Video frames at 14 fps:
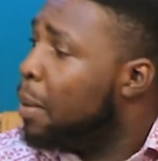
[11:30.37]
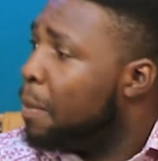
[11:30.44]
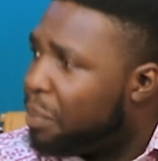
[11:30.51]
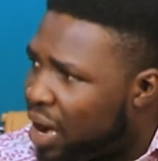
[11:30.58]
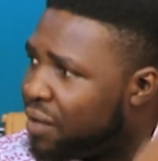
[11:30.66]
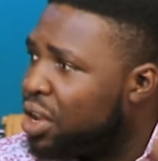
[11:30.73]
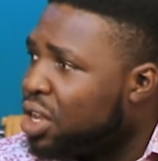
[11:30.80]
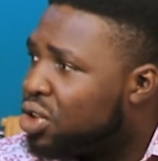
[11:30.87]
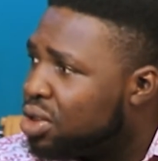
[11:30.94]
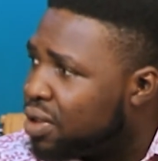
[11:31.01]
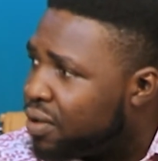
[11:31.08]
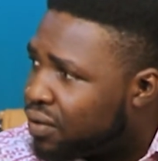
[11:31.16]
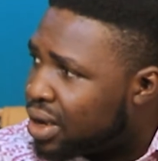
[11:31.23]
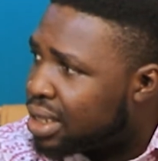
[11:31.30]
Private
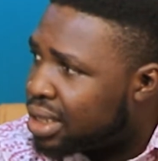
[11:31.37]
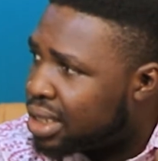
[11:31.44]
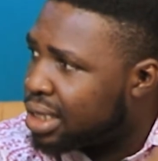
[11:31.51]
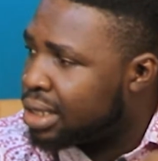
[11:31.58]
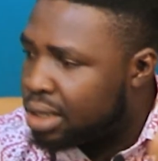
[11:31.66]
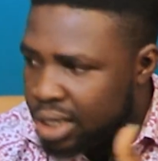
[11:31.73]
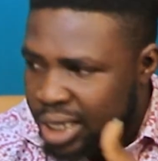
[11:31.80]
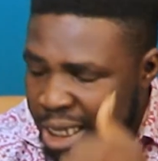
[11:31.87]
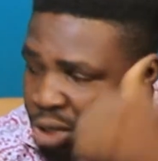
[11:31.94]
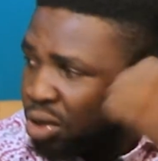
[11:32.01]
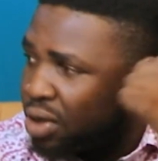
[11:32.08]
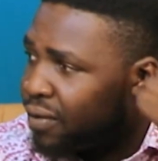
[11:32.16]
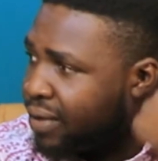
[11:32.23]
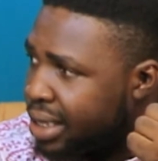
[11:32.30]
universities, state
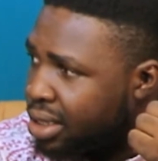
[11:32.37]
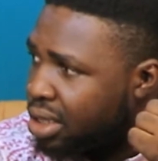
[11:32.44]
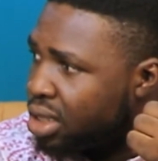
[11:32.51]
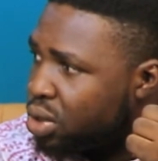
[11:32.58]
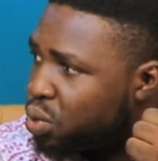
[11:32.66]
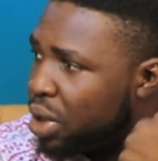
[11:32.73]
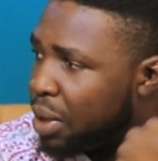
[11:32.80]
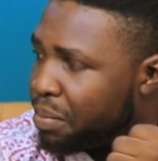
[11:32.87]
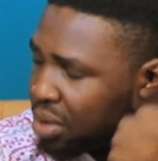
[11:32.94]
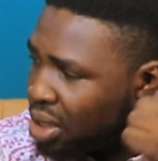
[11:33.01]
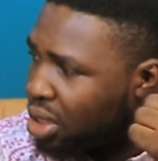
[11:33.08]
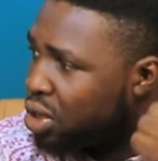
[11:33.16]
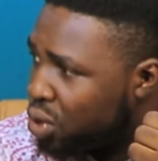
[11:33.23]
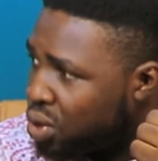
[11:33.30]
universities were
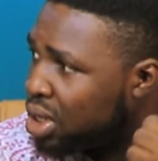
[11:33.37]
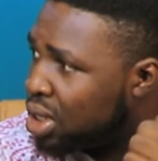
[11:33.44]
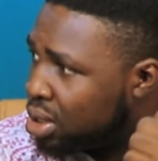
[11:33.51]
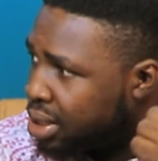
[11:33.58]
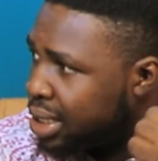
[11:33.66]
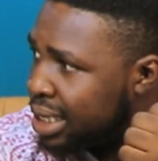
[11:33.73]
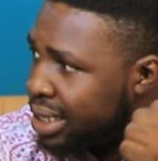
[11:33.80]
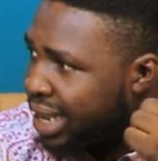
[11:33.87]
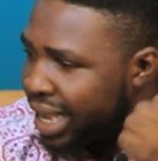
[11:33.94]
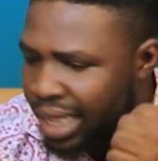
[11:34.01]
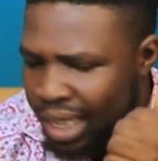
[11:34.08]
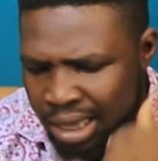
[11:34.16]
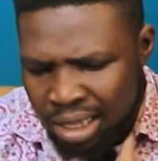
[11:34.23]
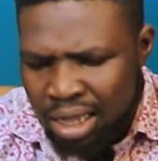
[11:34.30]
busy doing things like
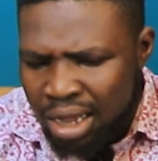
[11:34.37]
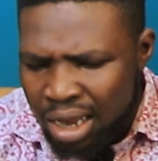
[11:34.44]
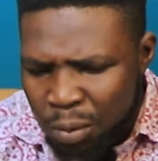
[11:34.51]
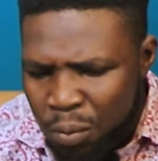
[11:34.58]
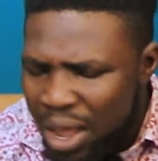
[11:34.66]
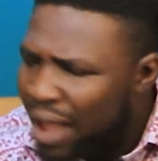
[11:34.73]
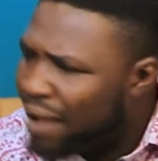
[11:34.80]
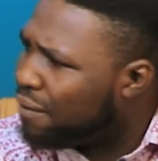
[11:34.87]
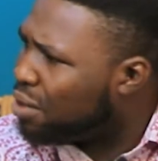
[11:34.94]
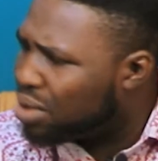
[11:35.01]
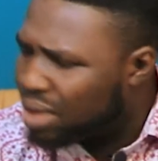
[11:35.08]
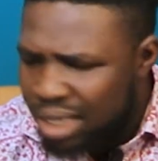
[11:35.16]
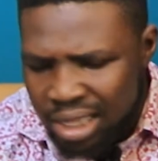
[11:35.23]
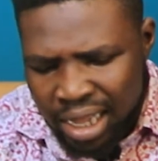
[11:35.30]
that. We have
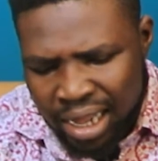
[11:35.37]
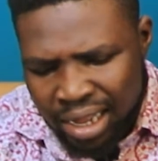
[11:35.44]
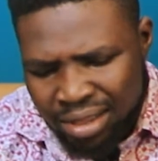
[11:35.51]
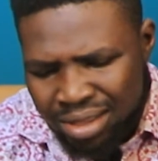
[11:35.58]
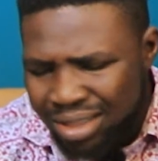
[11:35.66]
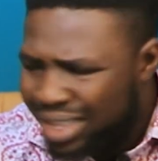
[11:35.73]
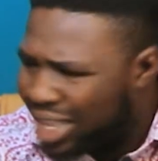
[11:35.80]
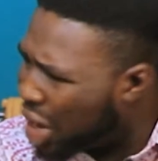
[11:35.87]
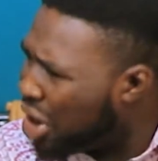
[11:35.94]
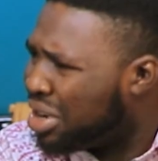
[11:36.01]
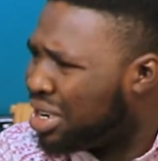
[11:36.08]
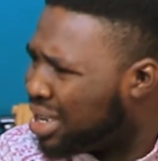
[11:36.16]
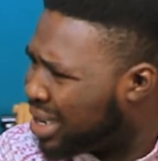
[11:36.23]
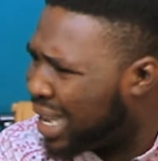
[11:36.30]
students that they're
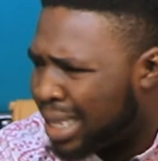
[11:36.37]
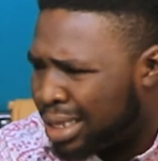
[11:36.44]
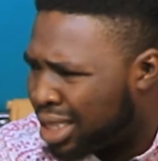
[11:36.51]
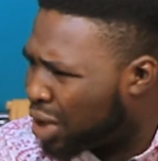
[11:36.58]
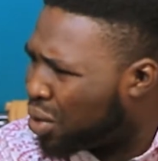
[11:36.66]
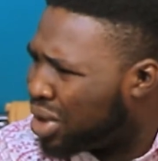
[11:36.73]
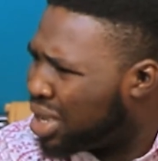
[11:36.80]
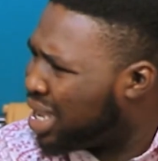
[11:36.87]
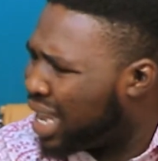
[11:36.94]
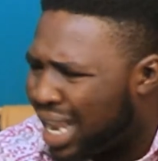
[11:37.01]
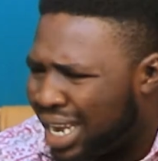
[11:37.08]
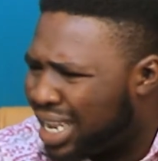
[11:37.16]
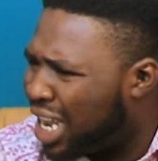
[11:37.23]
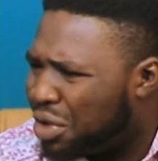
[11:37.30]
already in their 2nd year
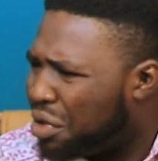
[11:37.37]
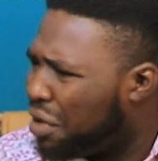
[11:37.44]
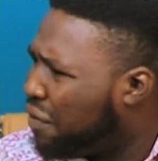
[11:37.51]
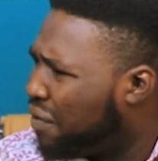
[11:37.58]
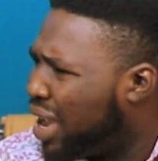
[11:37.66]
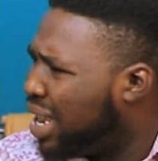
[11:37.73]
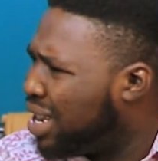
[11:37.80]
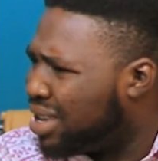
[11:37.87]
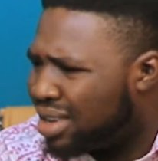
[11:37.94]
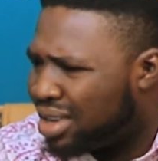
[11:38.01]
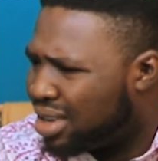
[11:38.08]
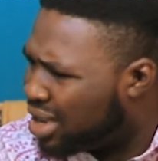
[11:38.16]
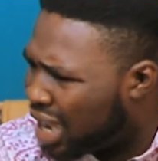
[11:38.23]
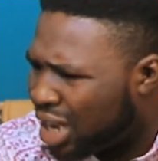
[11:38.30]
and they are doing fine.
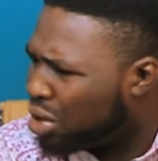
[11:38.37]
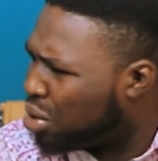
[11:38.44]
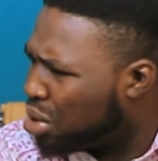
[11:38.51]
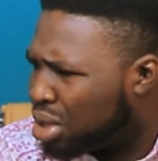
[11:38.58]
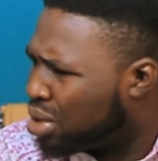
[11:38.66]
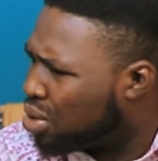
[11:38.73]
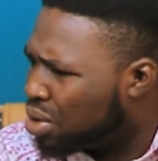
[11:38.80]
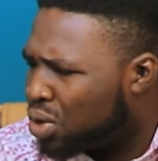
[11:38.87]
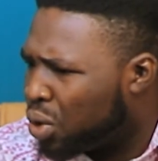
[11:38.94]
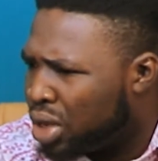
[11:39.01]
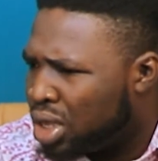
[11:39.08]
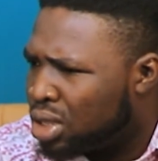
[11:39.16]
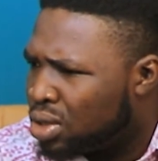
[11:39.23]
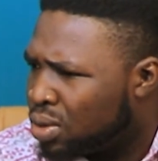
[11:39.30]
They are just
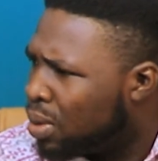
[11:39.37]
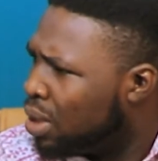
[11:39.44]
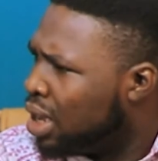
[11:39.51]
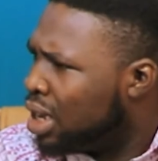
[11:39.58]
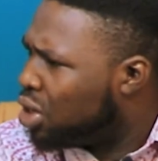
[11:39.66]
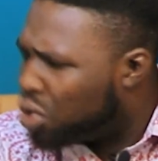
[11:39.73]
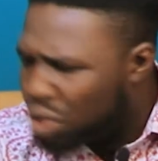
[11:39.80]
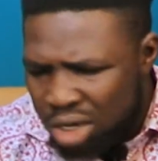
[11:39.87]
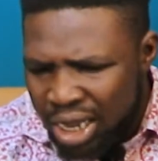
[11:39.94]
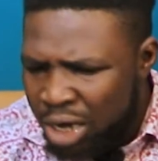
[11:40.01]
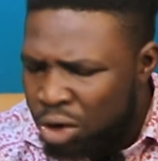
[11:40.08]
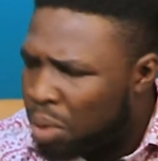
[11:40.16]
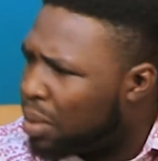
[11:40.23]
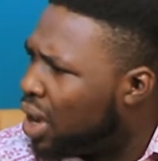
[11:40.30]
doing their
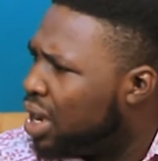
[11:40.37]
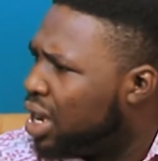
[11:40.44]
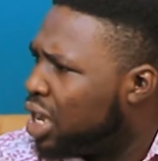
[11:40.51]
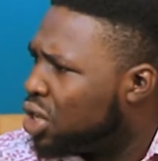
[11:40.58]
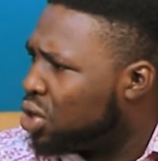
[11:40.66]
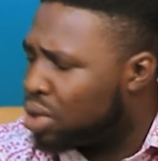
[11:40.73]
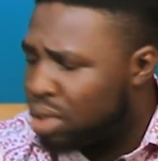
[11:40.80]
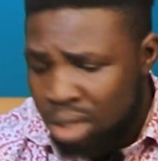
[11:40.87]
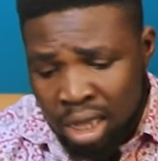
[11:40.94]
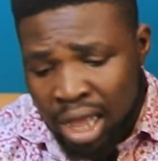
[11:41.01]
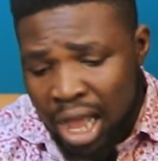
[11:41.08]
normal lectures.